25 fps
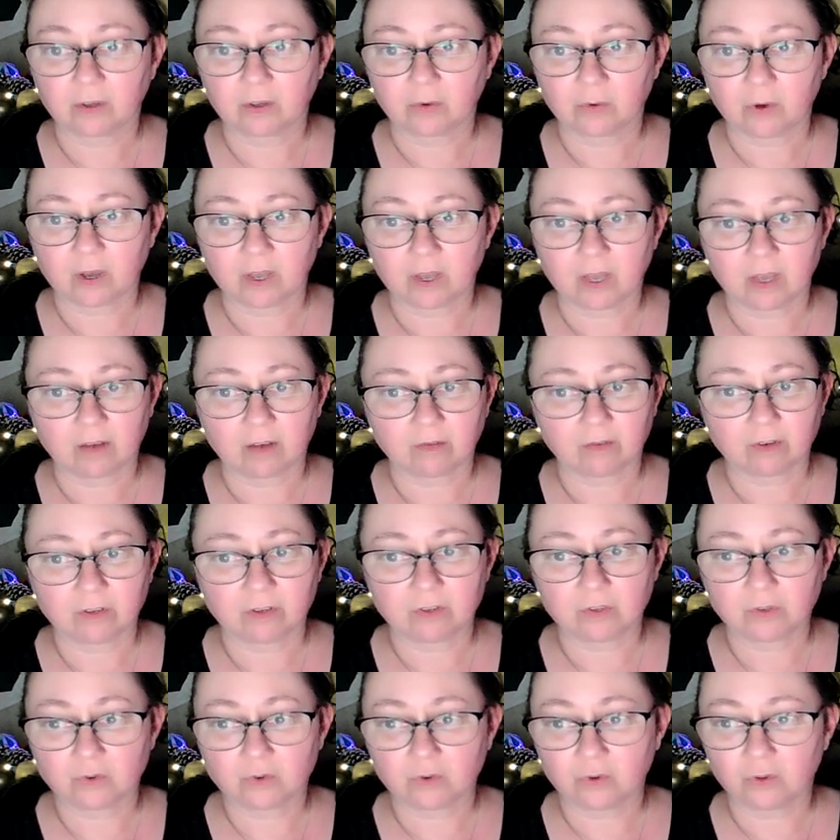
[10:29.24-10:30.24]
"Why, every
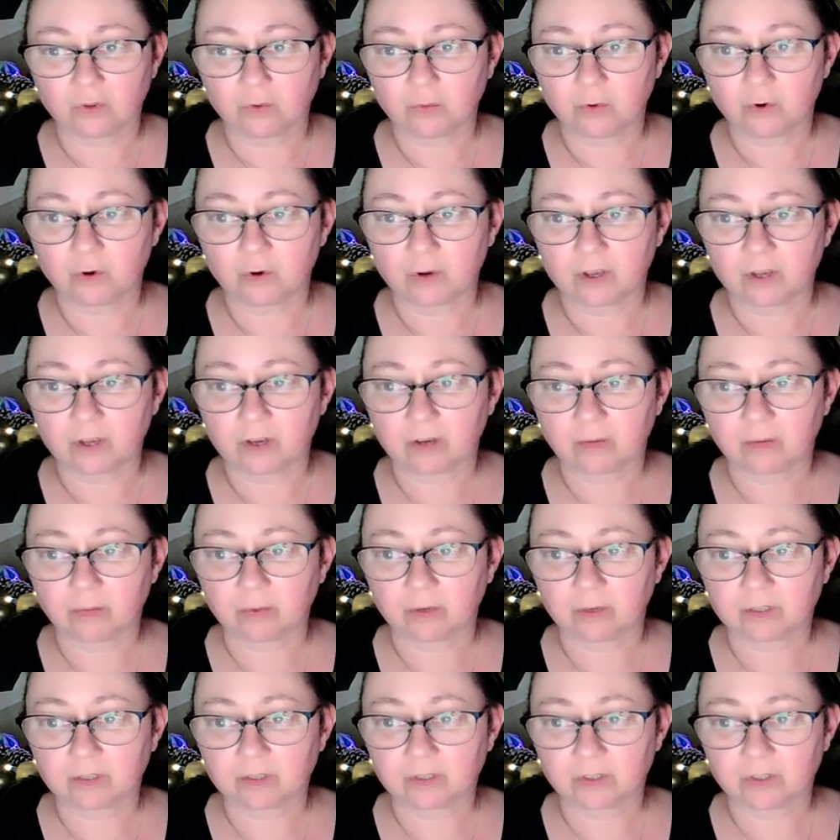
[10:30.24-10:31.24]
schoolboy on
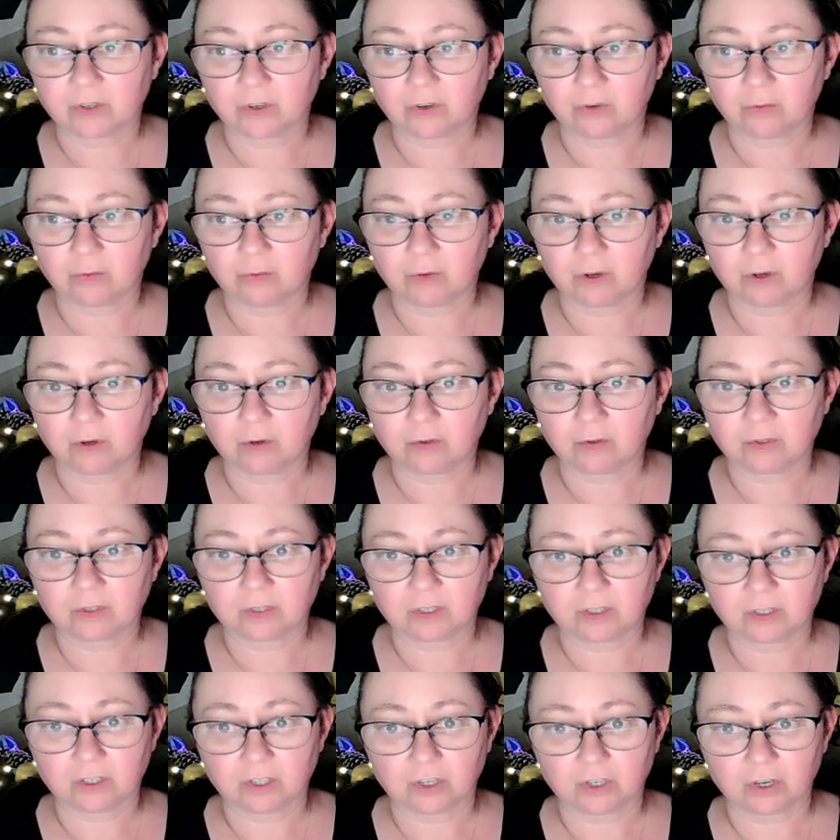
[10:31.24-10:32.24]
Barsoom knows
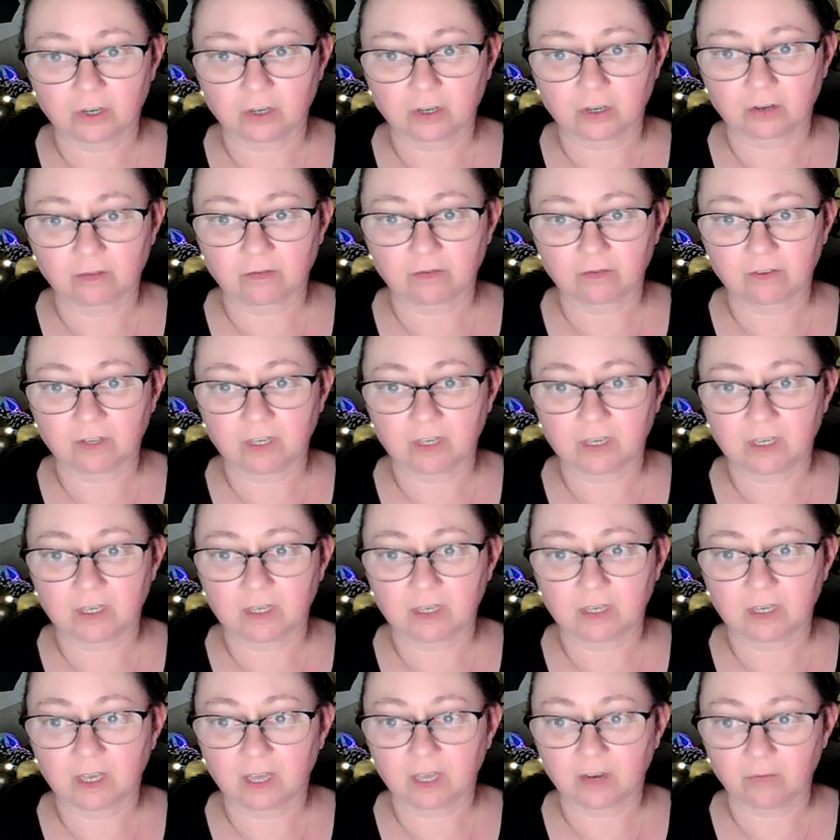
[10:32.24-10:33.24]
the geography
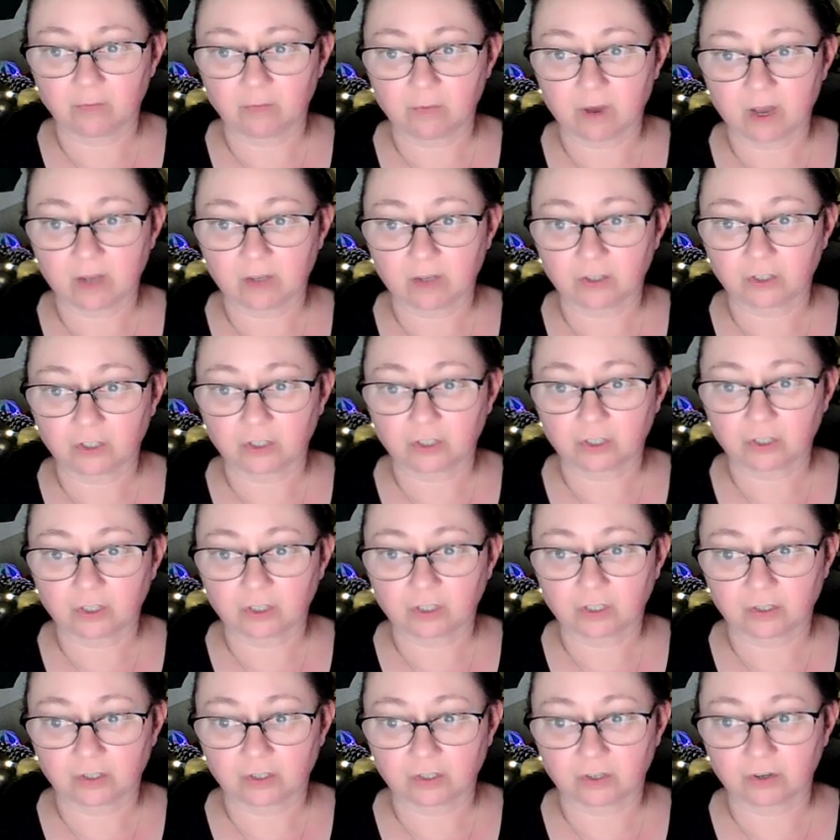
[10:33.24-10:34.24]
and much
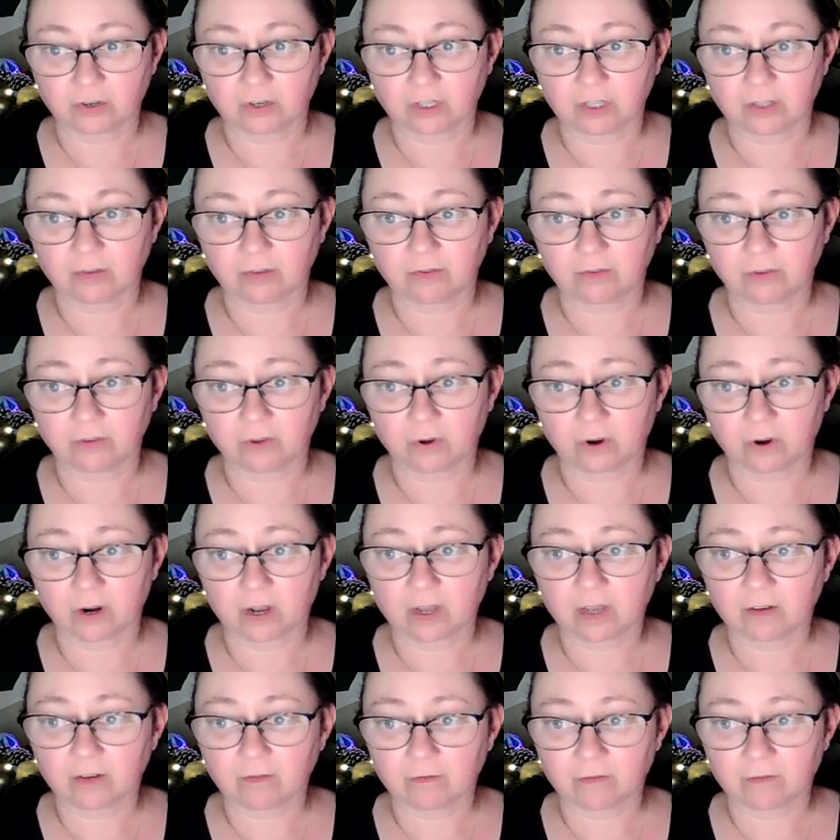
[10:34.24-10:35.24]
concerning the flora
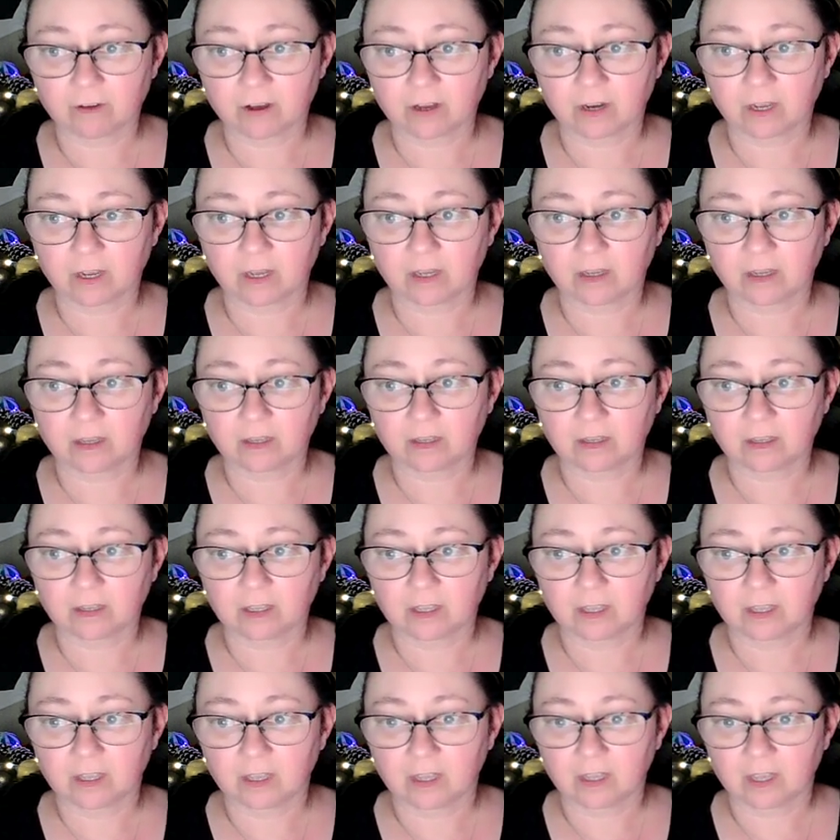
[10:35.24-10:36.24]
and fauna,
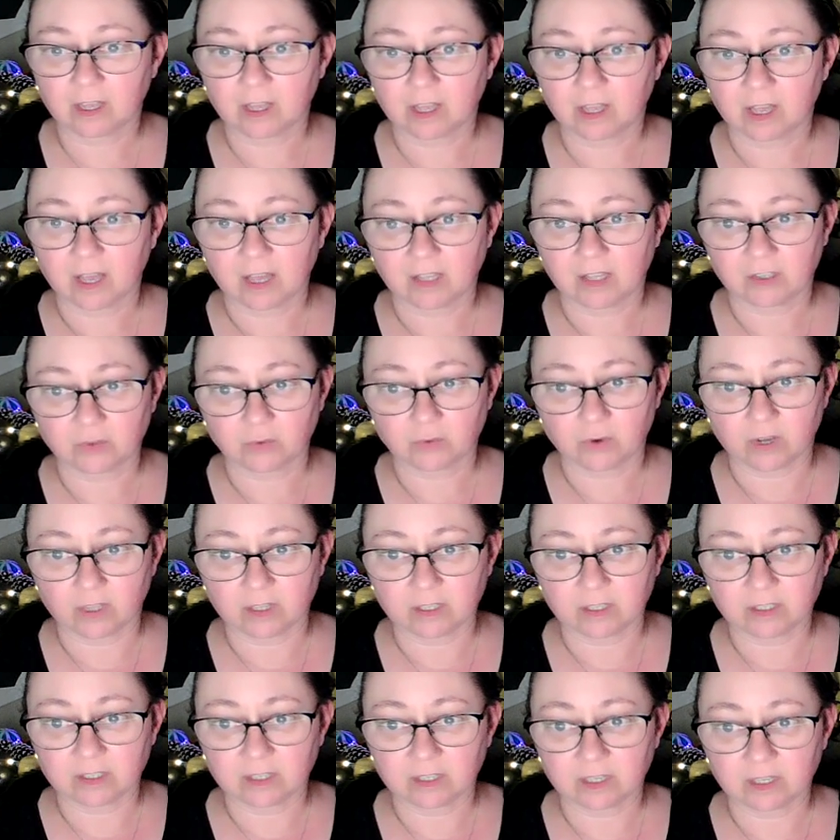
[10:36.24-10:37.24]
as well
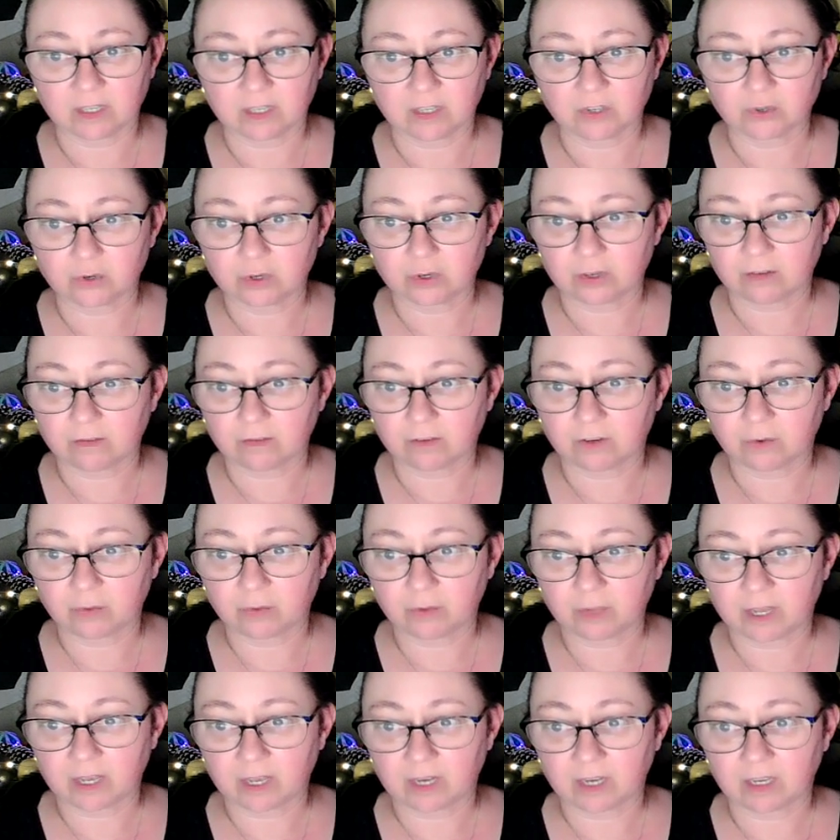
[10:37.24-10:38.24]
as the history of your
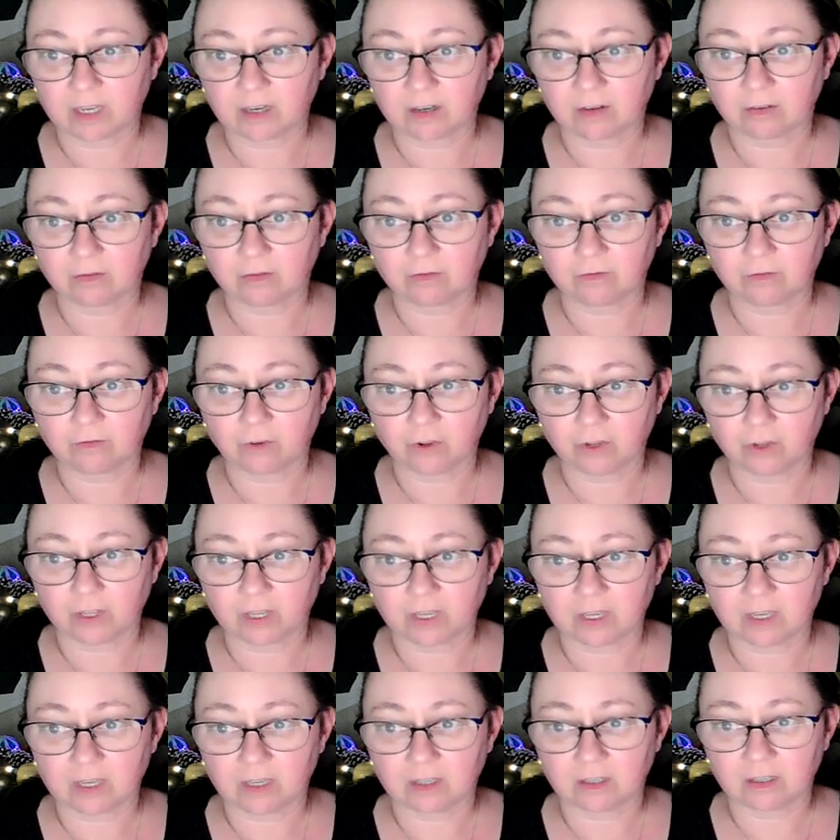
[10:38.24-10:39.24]
planet
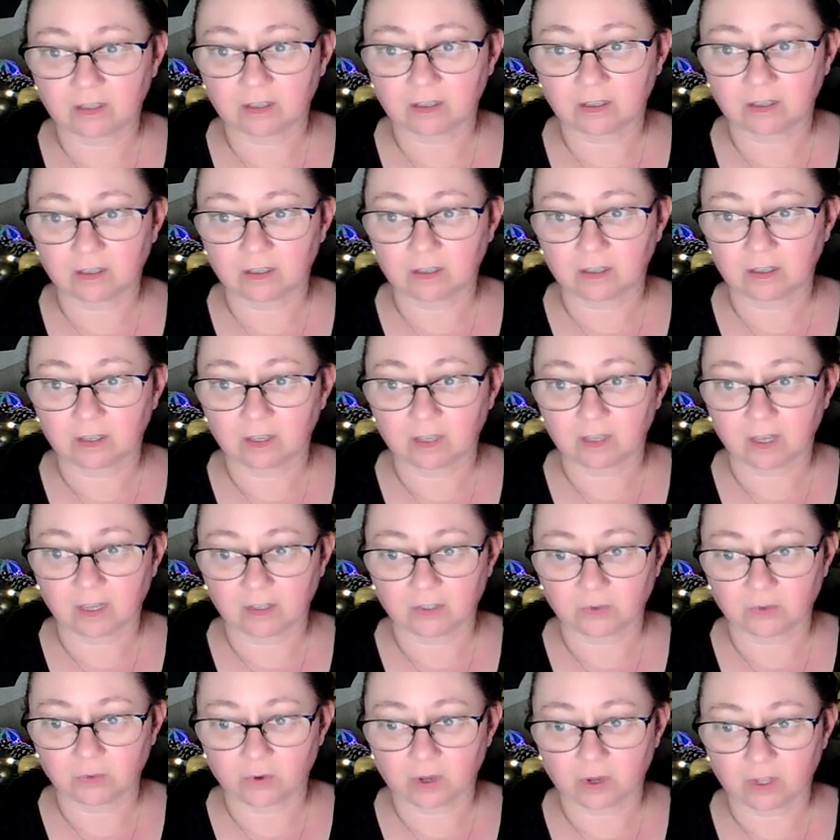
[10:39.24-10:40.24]
fully,
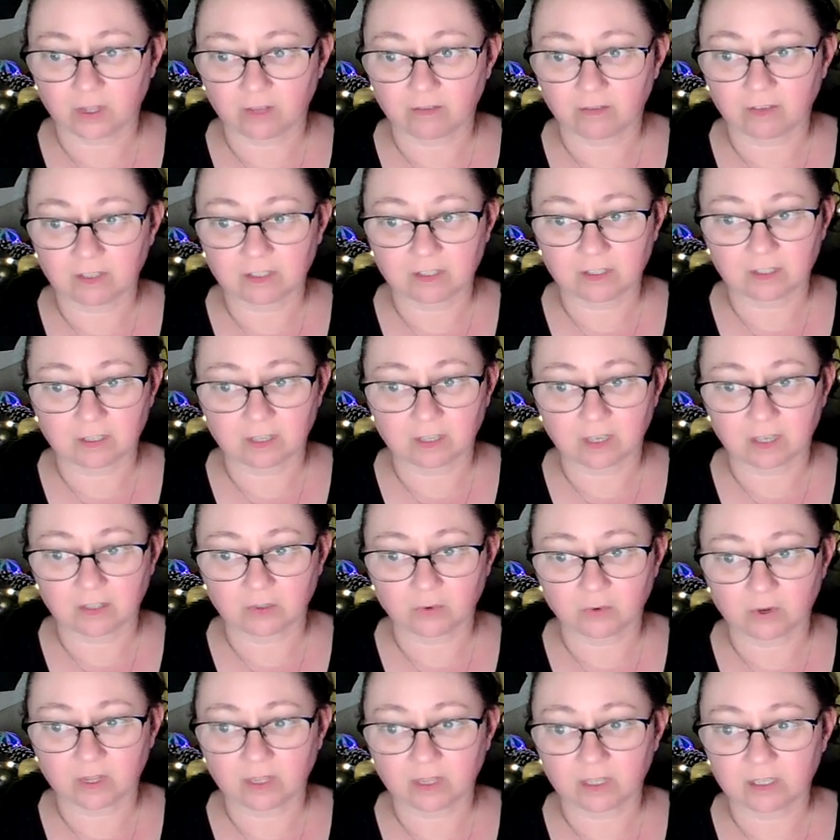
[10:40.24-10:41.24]
as well
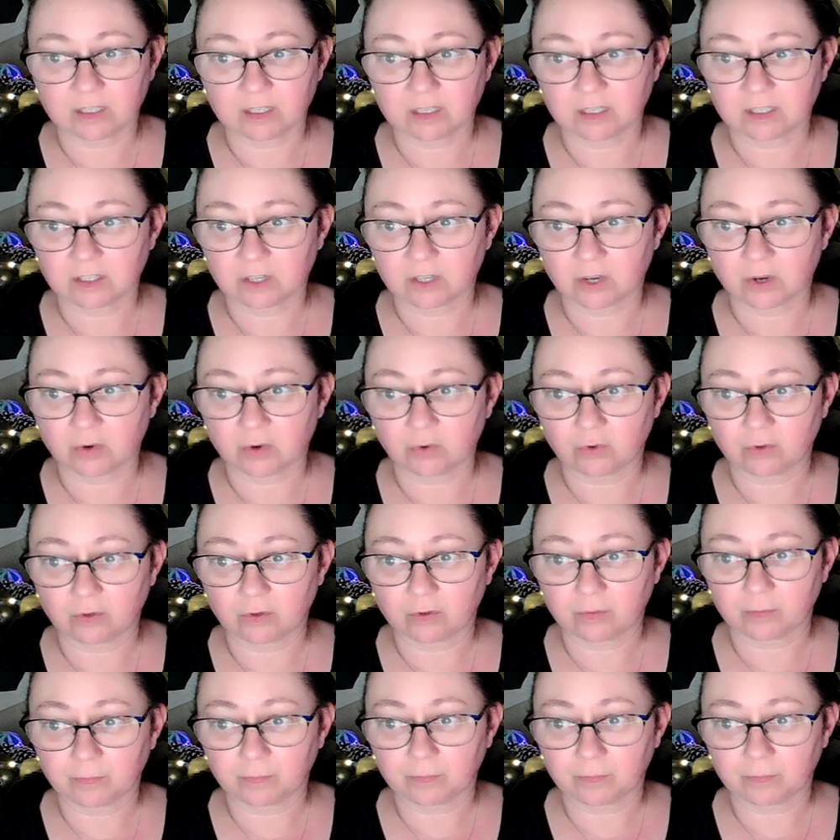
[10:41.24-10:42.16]
as his own.